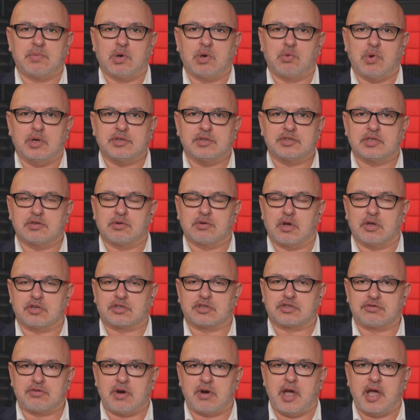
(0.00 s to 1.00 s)
But once it
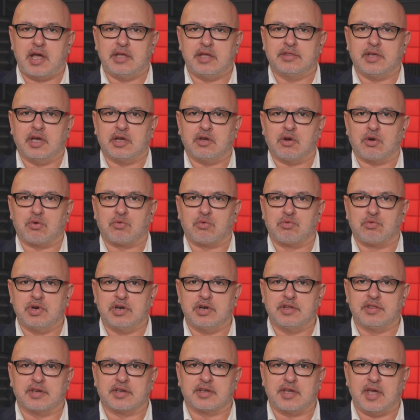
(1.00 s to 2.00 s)
got trained, they got
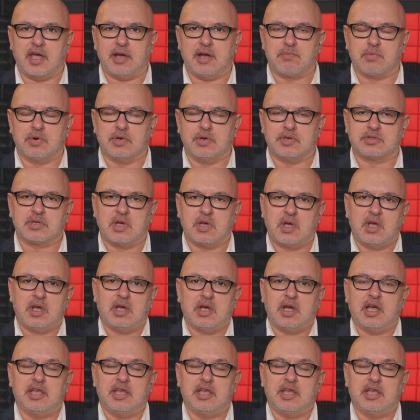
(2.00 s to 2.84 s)
rid of the cameras.